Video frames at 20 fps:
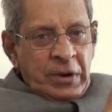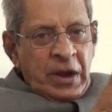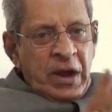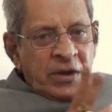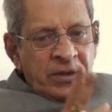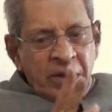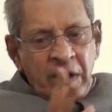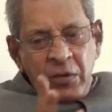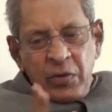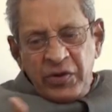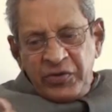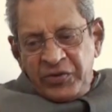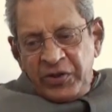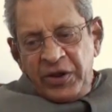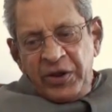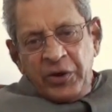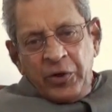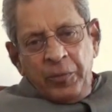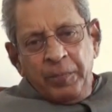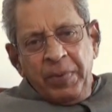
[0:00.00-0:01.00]
cut the
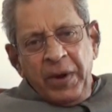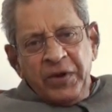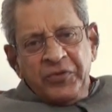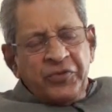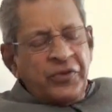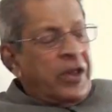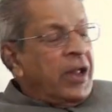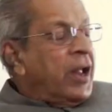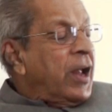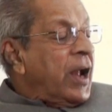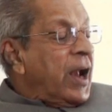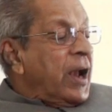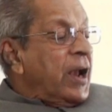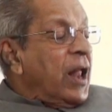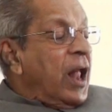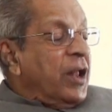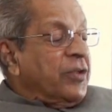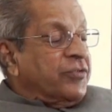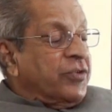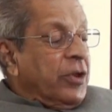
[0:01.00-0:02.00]
question into bits
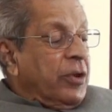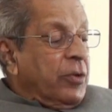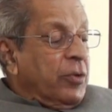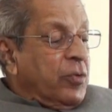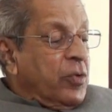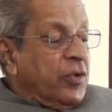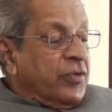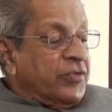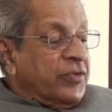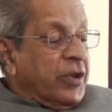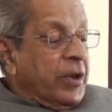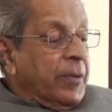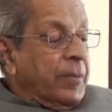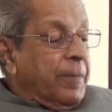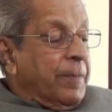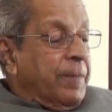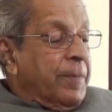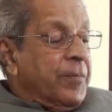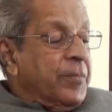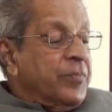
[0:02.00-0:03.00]
and answer your question.
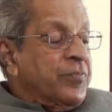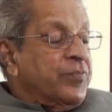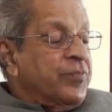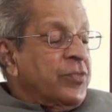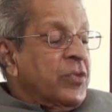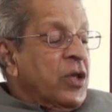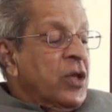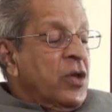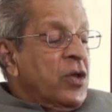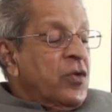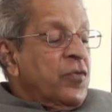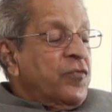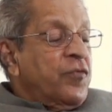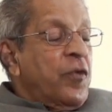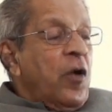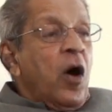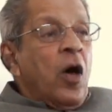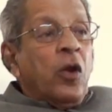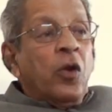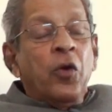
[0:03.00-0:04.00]

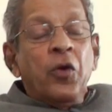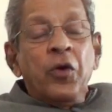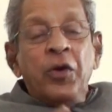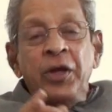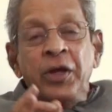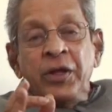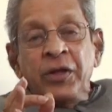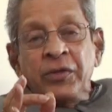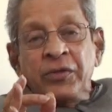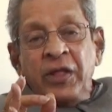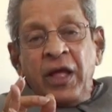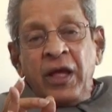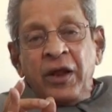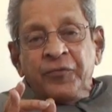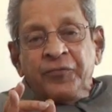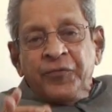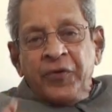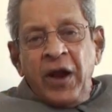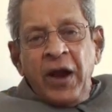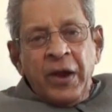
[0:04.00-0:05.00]
Following their
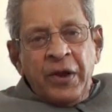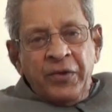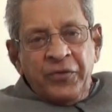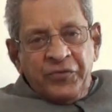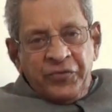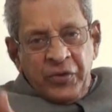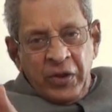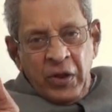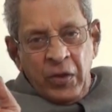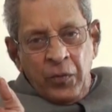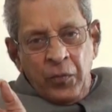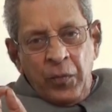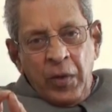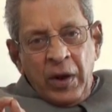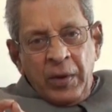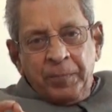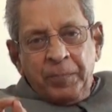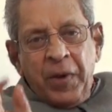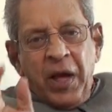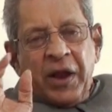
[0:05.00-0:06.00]
friends,
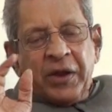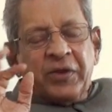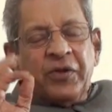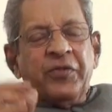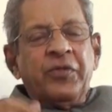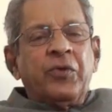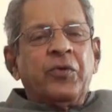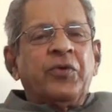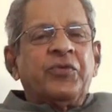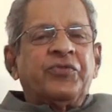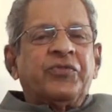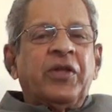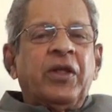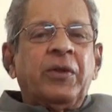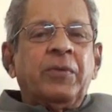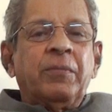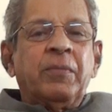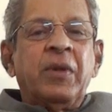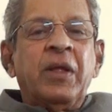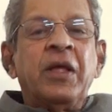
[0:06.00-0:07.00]
one part of the
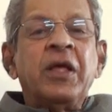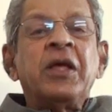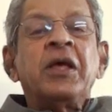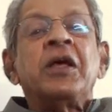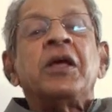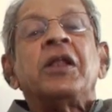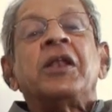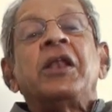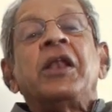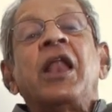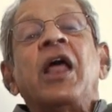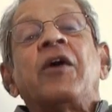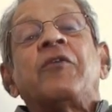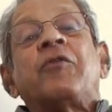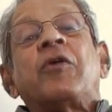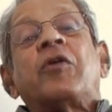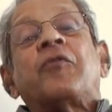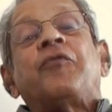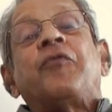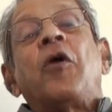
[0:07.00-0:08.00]
question.
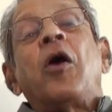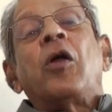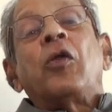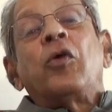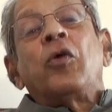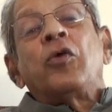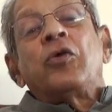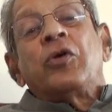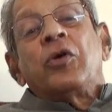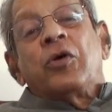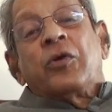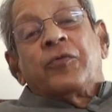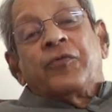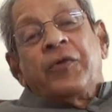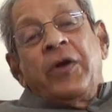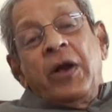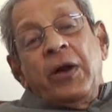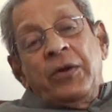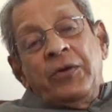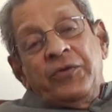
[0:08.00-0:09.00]
Never follow your
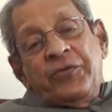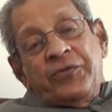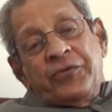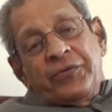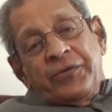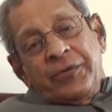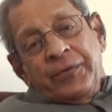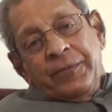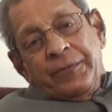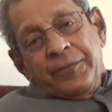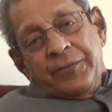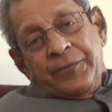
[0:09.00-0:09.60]
friends.